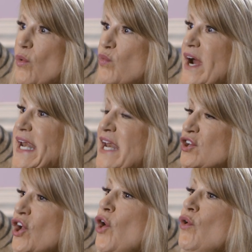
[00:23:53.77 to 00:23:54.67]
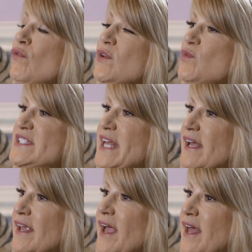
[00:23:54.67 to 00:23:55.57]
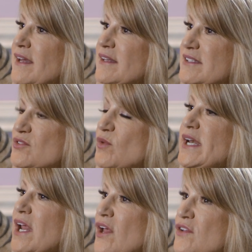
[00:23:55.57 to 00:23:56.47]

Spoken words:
right? And COVID was that catalyst, right?